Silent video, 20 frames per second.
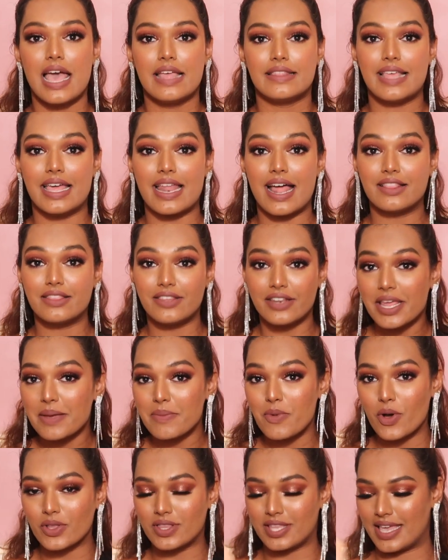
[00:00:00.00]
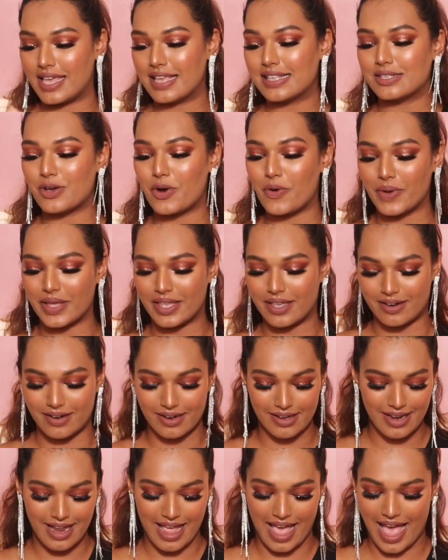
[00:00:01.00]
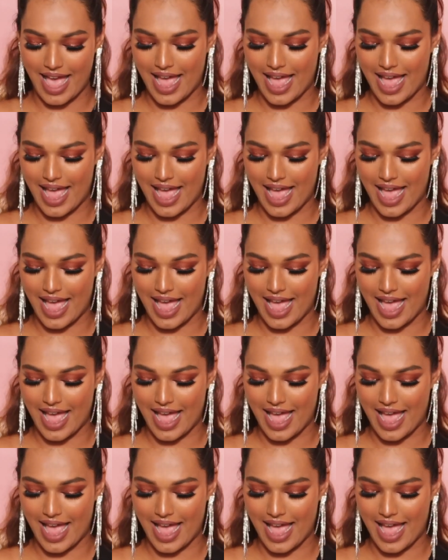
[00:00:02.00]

There are 3 more things over here